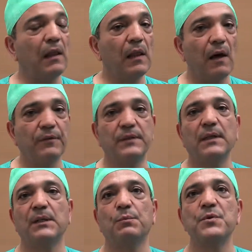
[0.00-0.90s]
I loved
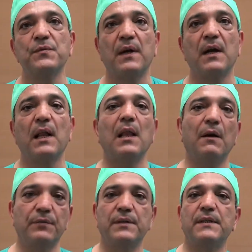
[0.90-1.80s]
the atmosphere. I
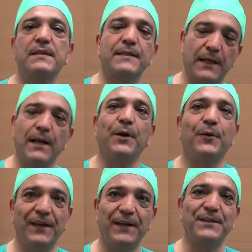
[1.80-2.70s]
loved this
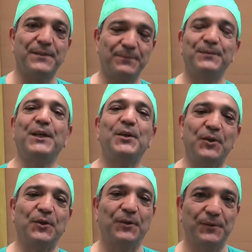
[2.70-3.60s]
scenario here.
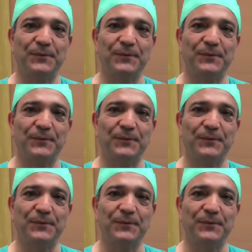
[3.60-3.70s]
Thank you.